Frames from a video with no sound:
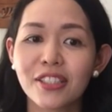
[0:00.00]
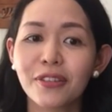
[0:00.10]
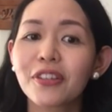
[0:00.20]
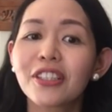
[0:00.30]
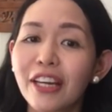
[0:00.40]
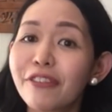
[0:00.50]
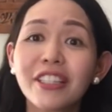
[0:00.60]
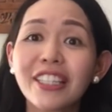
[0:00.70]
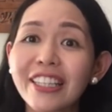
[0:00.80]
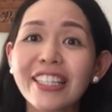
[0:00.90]
so they
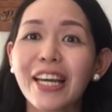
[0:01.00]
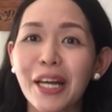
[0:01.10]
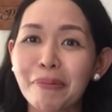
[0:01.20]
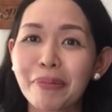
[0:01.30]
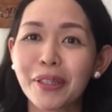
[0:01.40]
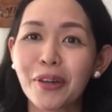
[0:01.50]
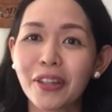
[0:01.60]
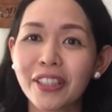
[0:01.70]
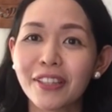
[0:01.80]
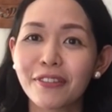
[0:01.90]
definitely help in
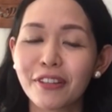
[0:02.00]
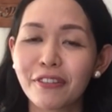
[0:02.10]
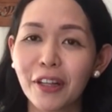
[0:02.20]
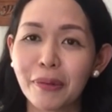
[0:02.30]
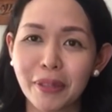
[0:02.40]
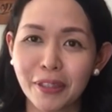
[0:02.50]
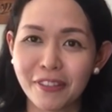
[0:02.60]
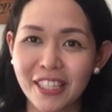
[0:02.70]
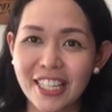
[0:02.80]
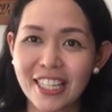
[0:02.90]
cognitive development of
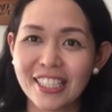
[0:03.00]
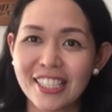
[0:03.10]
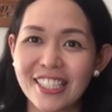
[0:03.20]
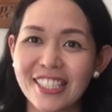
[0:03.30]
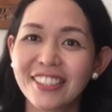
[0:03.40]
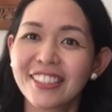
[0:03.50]
the kids.